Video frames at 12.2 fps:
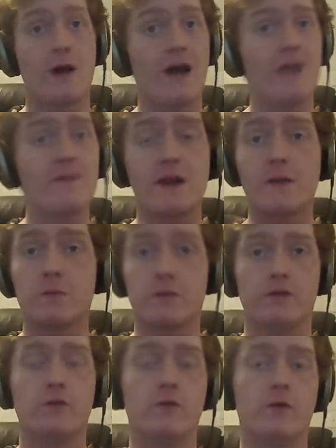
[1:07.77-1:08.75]
I haven't been able to
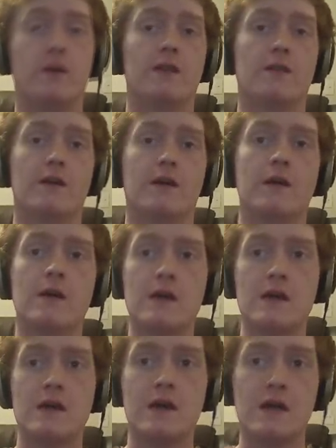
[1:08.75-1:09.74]
do anything.
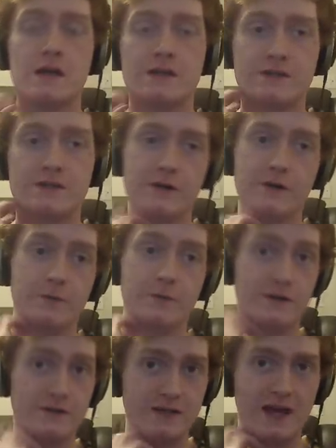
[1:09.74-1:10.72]
So
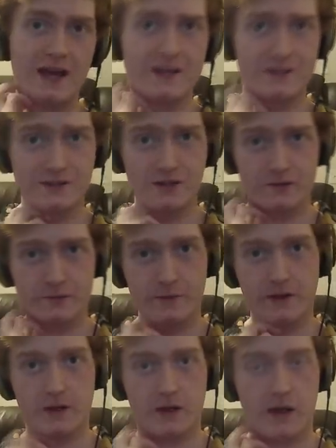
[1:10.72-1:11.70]
there's that. She's also
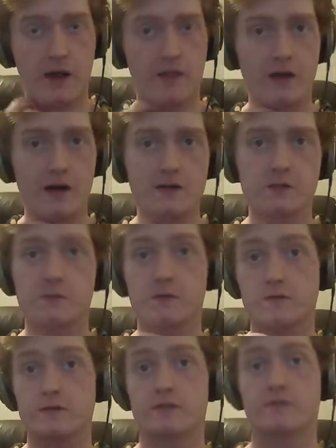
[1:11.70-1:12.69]
been in and out of the
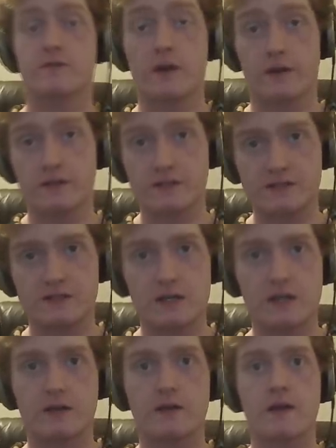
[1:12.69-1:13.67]
hospital. She's very
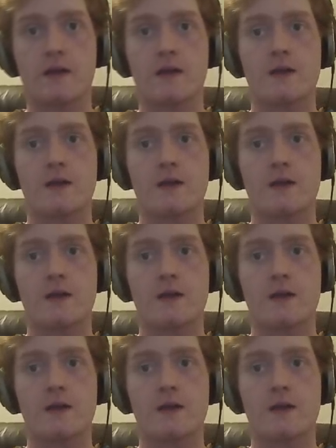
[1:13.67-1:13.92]
sick.